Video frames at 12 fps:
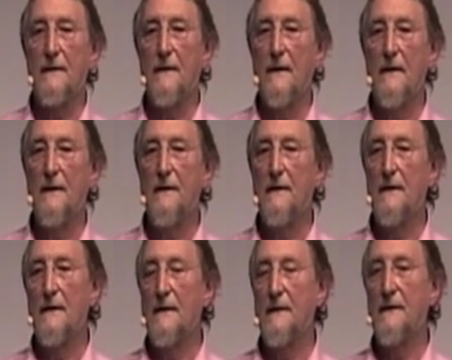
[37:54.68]
an
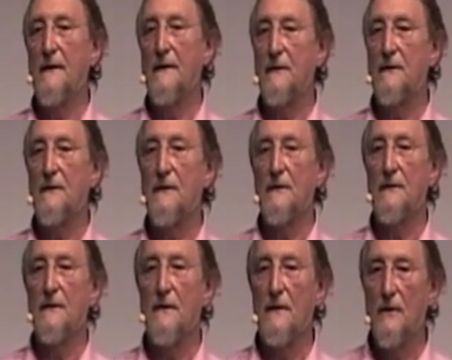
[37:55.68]
idealization,
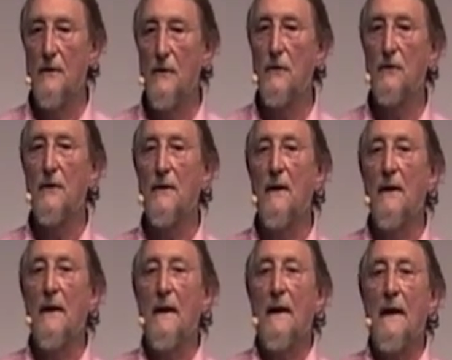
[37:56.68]
it's an illusion.
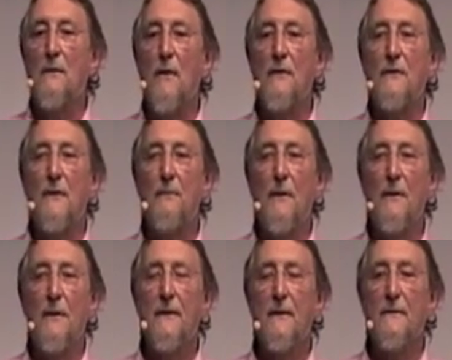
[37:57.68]
And what's the
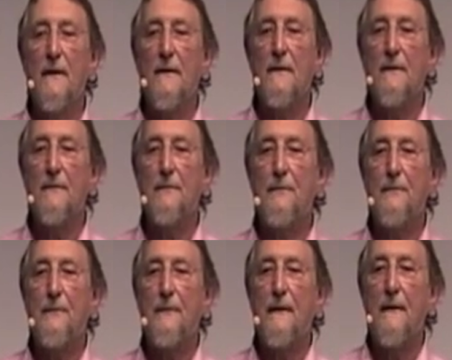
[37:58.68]
point of it?
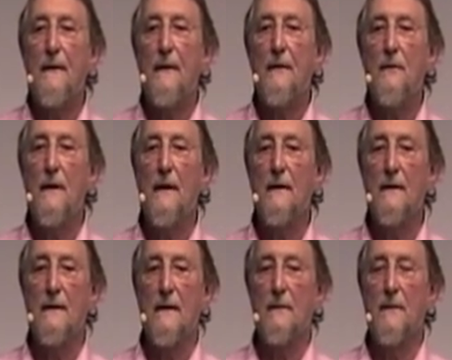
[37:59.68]

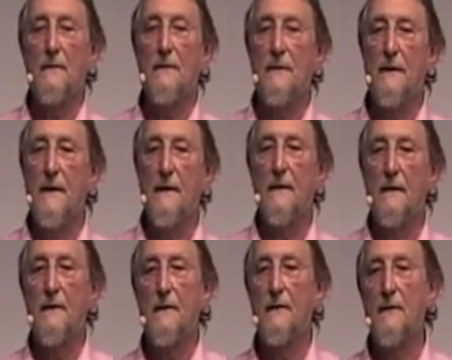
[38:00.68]
Well, I won't again
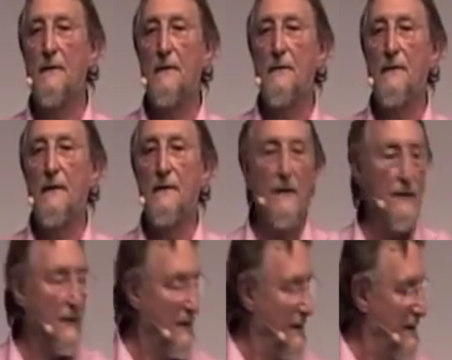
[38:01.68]
go into all the
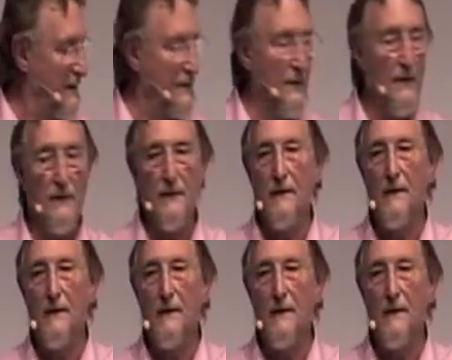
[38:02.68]
philosophical history of